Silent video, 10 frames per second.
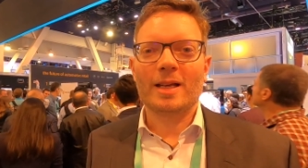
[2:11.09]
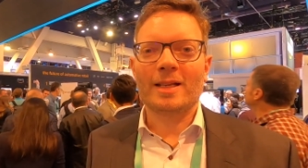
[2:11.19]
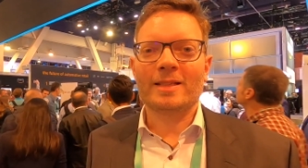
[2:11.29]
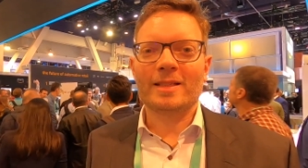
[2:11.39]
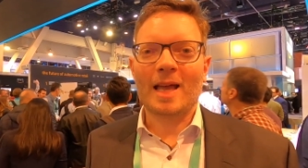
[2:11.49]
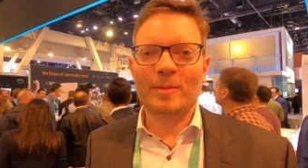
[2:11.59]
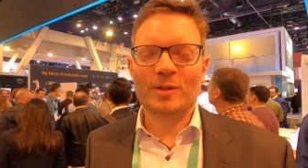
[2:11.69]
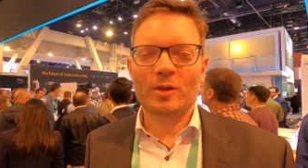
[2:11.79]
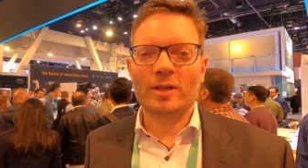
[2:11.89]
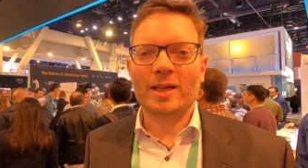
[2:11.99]
and
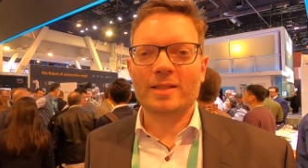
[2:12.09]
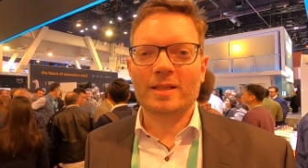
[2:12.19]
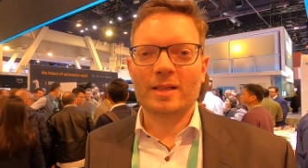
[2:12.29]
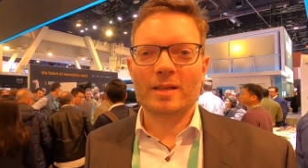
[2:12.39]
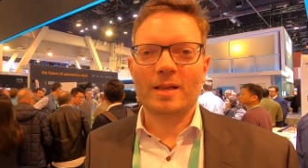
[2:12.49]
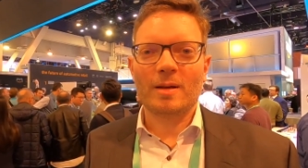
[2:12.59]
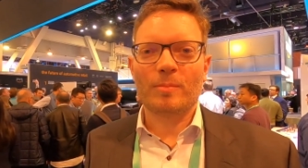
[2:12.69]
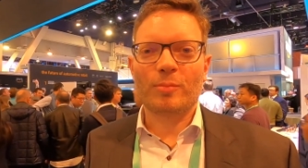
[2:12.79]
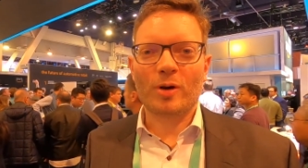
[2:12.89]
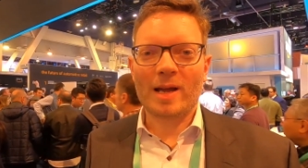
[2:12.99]
Amazon has a
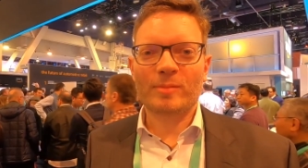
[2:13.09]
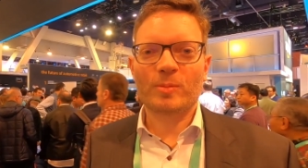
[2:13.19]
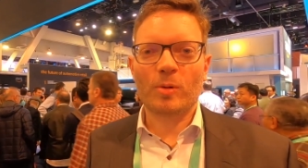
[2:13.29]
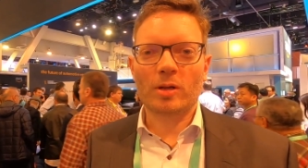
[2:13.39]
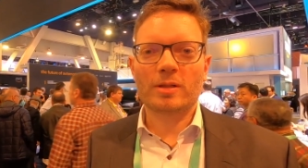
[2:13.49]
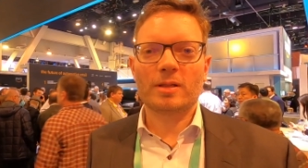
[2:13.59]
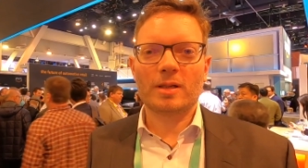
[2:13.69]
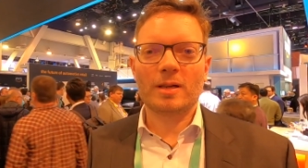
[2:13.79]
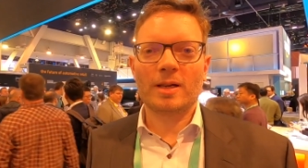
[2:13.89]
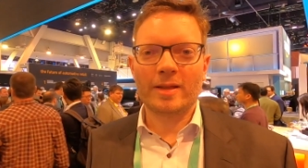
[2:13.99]
prime spot
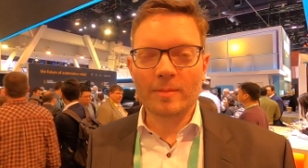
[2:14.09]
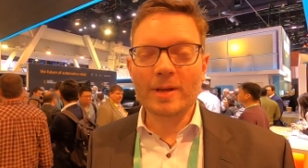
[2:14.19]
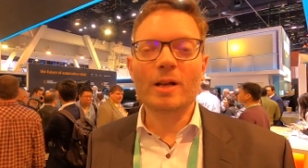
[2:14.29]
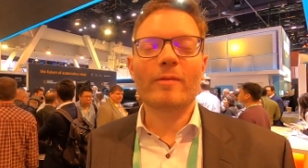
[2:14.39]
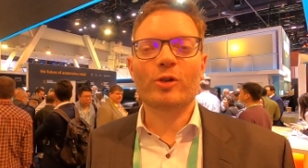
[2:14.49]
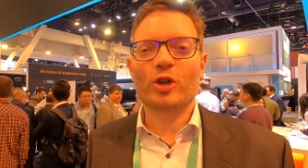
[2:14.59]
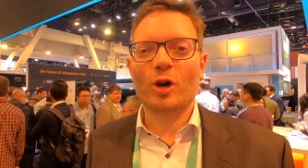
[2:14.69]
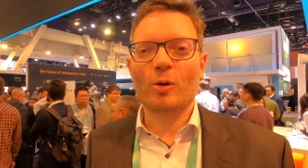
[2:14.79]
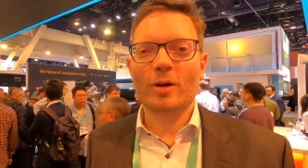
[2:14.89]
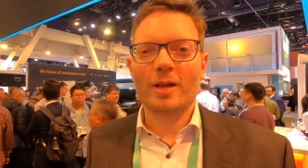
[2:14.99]
uh, in the middle of the
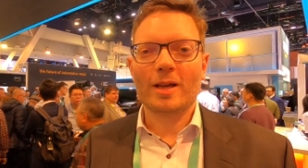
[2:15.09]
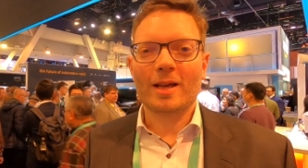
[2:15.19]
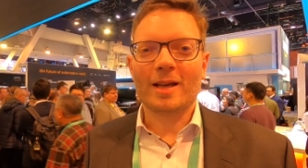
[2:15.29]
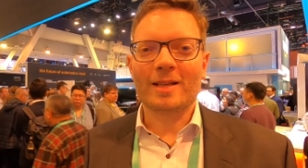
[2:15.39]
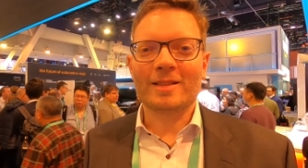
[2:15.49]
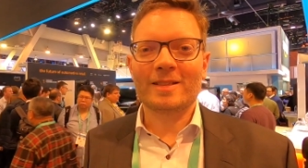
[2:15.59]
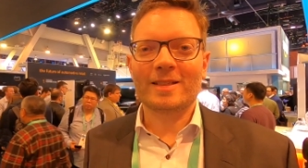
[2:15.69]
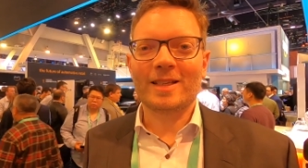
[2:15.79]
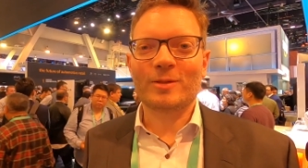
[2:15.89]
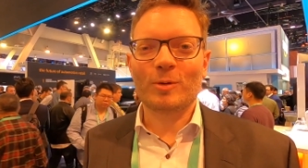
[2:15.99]
show and
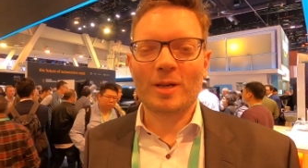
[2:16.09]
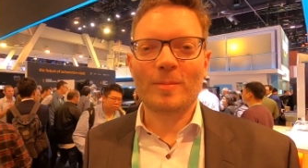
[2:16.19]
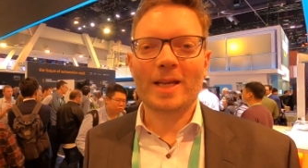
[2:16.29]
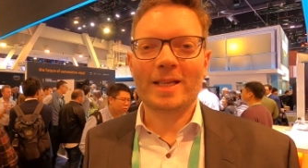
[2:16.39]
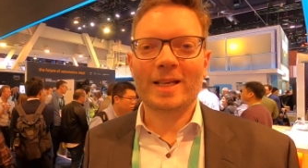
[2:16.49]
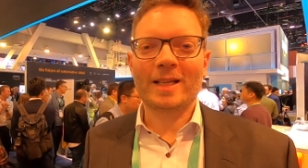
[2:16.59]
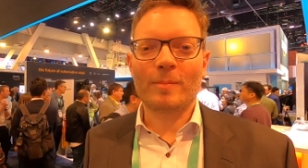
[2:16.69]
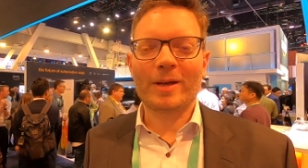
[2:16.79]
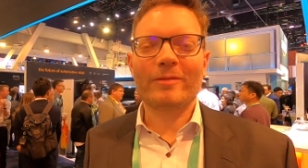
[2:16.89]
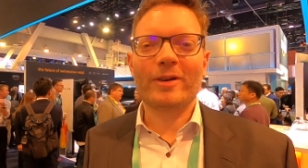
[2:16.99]
is really making
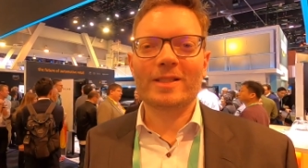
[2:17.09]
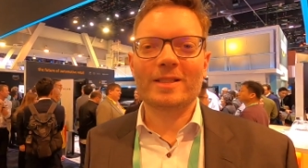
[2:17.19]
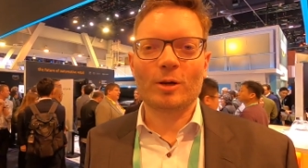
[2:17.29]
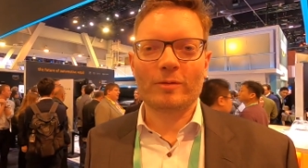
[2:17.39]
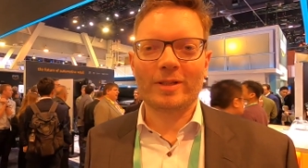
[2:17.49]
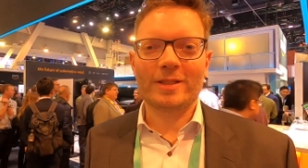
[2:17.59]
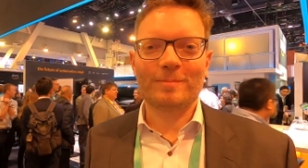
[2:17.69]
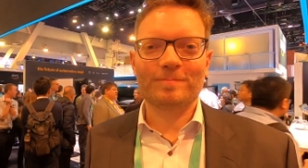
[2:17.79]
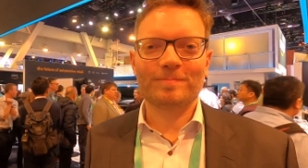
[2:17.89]
a big fuss out of it.